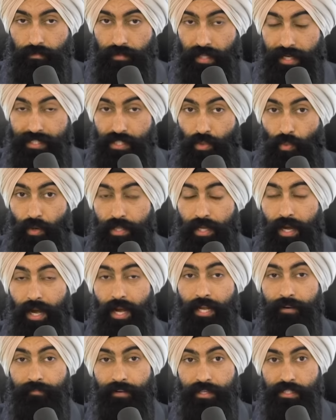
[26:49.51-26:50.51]
That's the way that
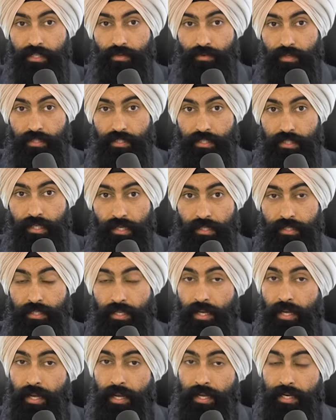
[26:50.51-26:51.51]
I invest in real estate.
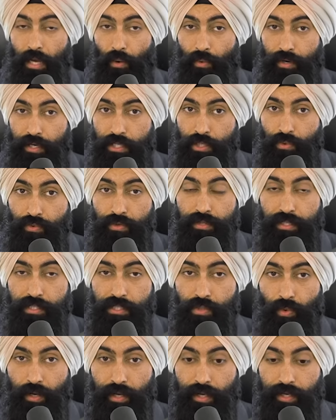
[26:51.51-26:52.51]
Now, when you do it
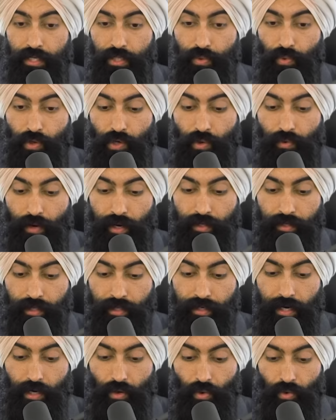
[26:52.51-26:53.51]
this way and you do it correctly,
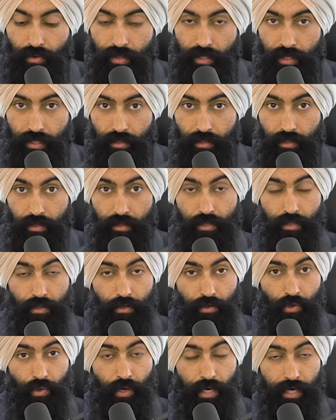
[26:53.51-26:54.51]
not only do
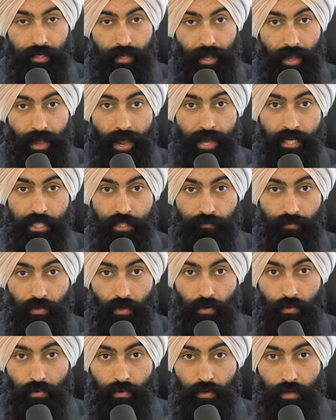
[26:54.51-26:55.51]
you create cash
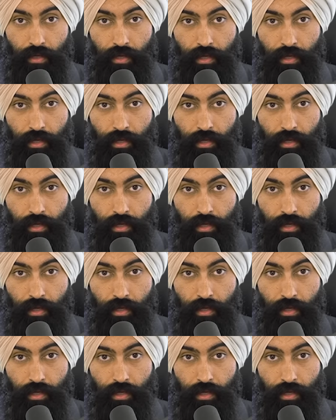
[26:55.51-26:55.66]
flow